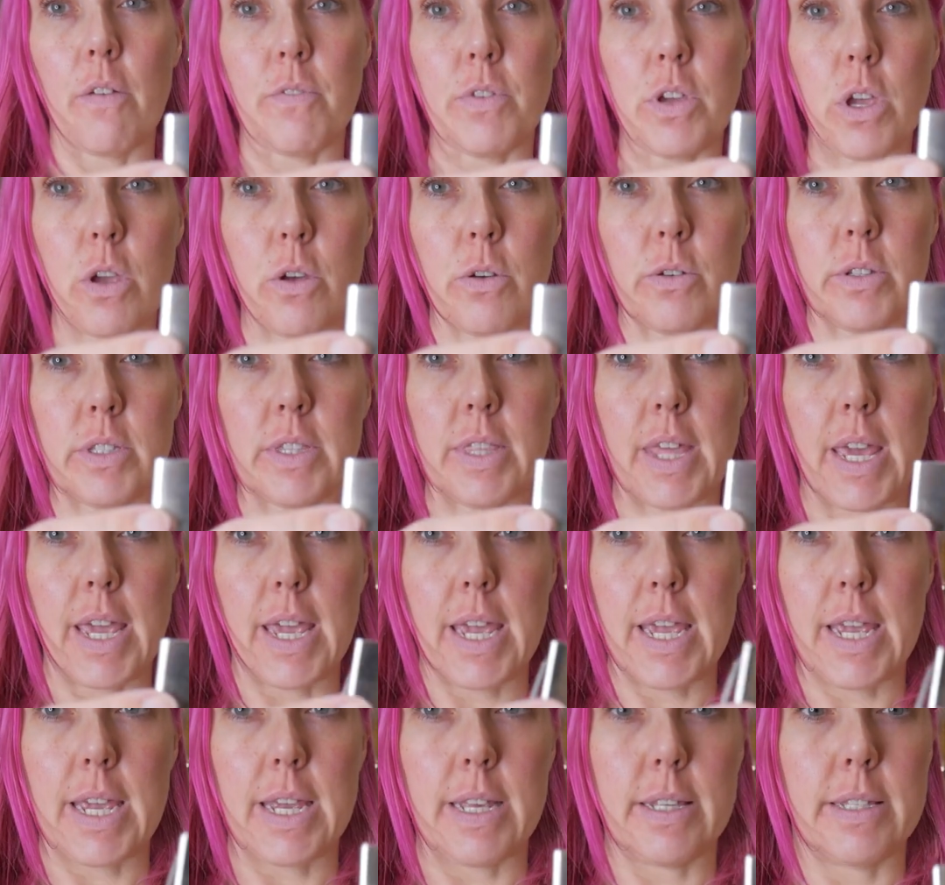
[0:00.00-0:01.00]
I've used
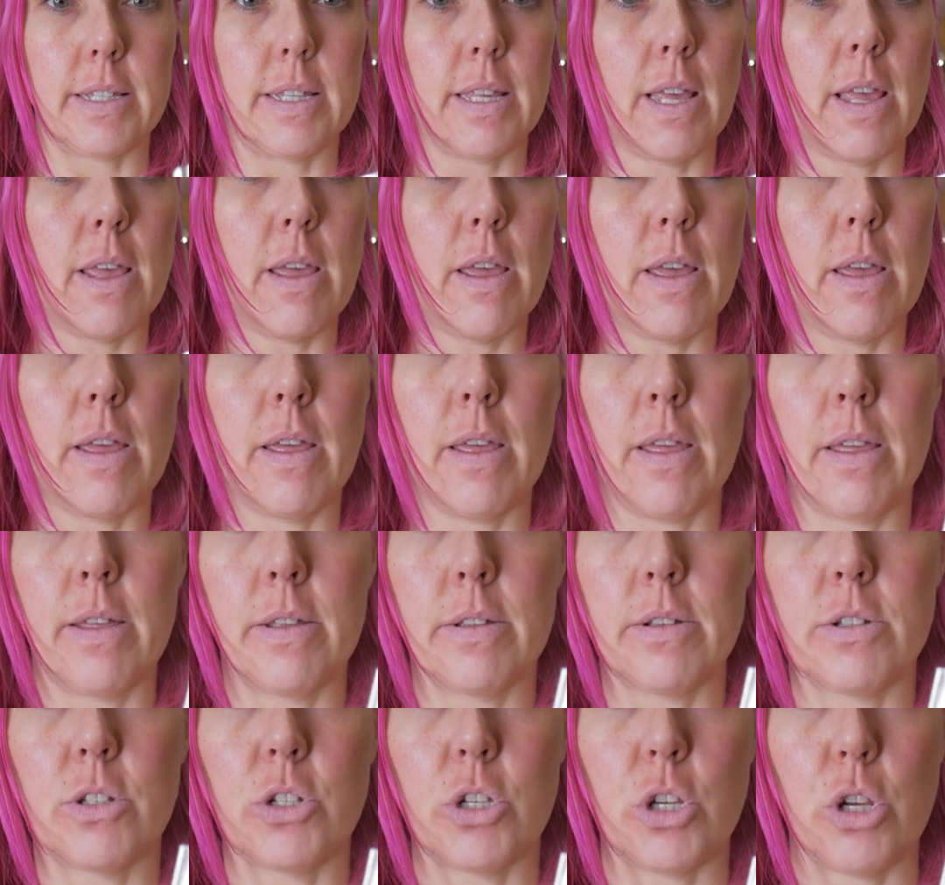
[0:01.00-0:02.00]
these
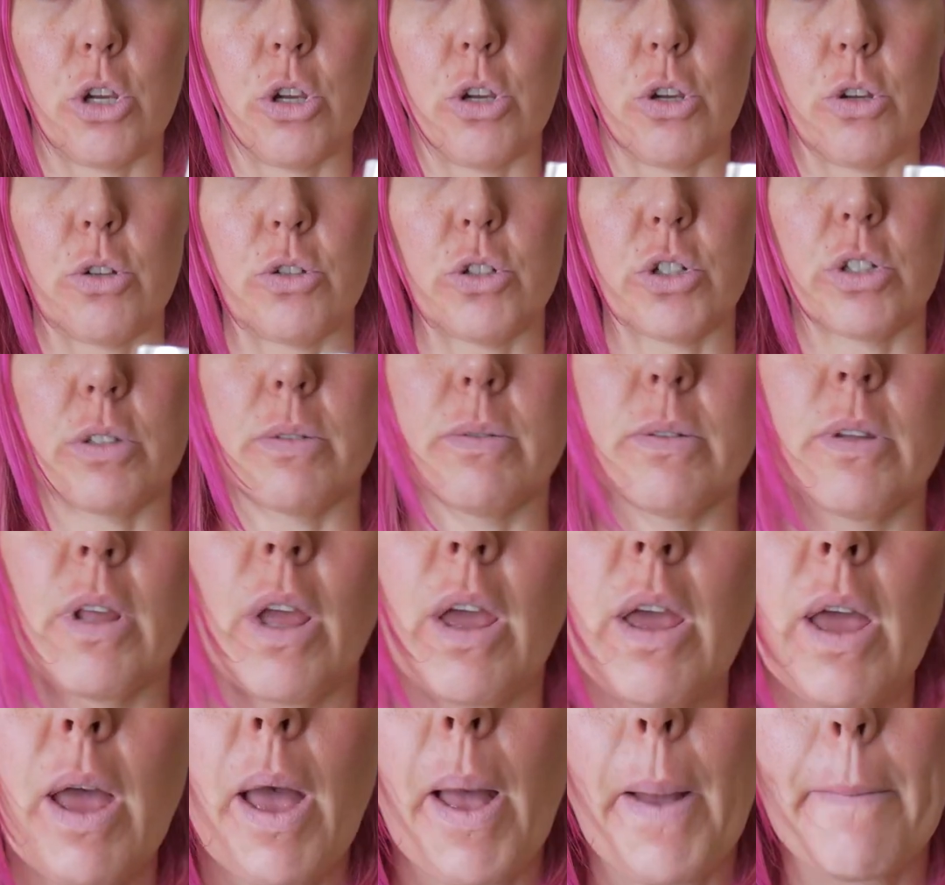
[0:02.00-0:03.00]
to just
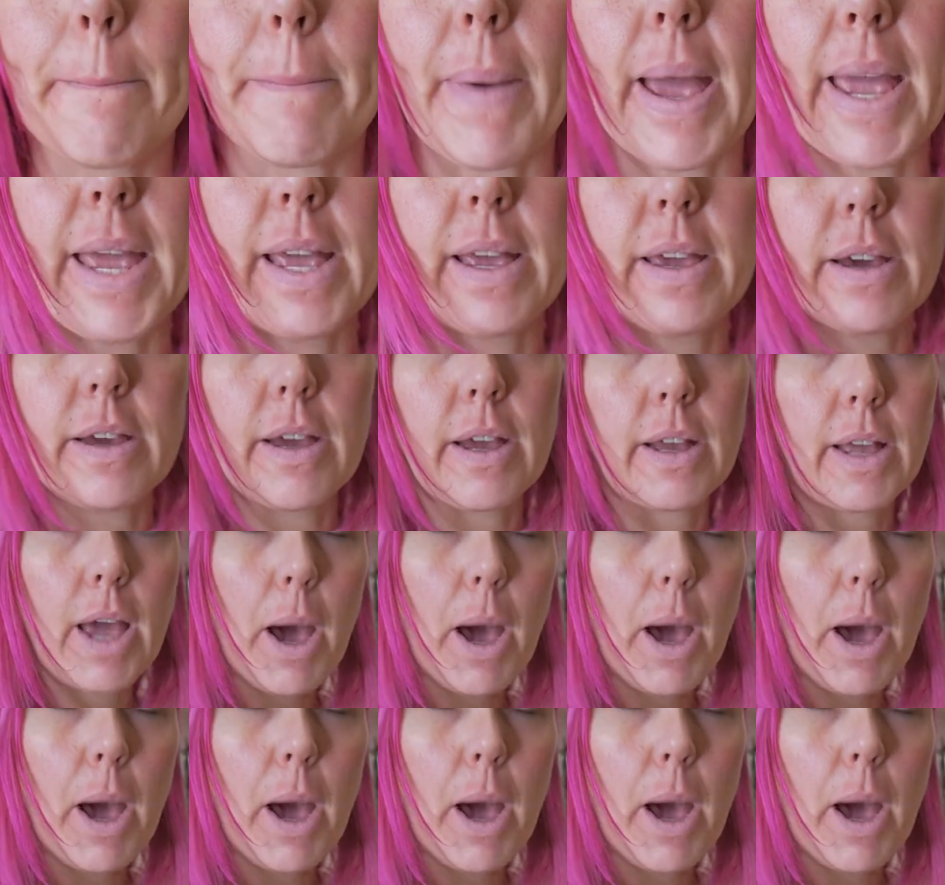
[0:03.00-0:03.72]
make a